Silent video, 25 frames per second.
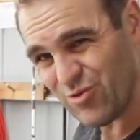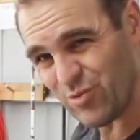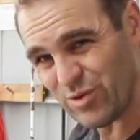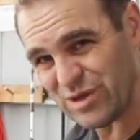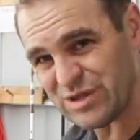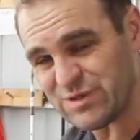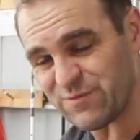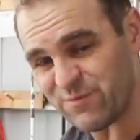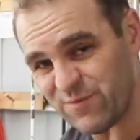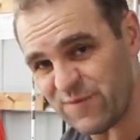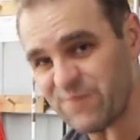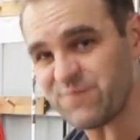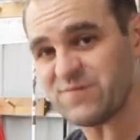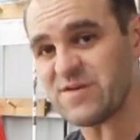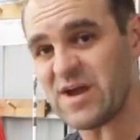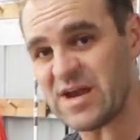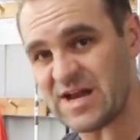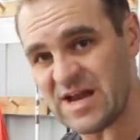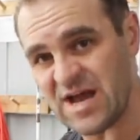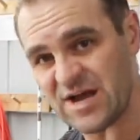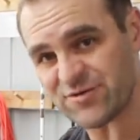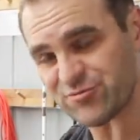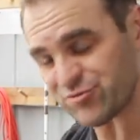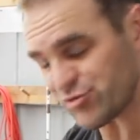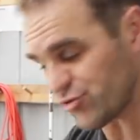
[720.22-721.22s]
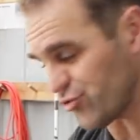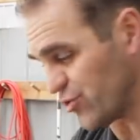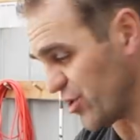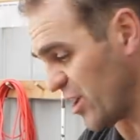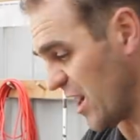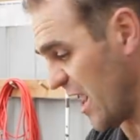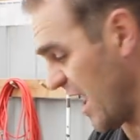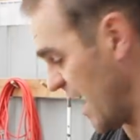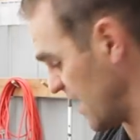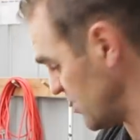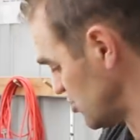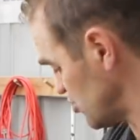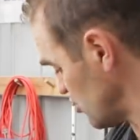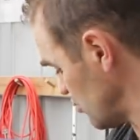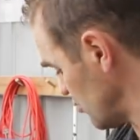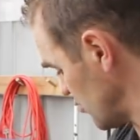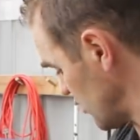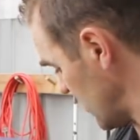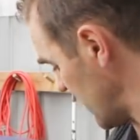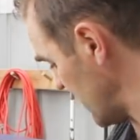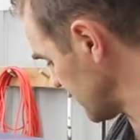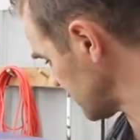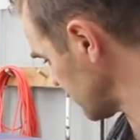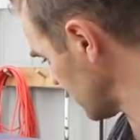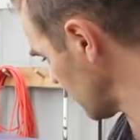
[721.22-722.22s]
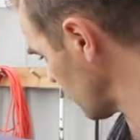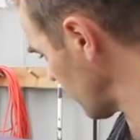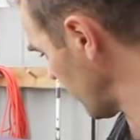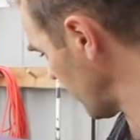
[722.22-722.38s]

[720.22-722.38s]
with 1500 grit and 2000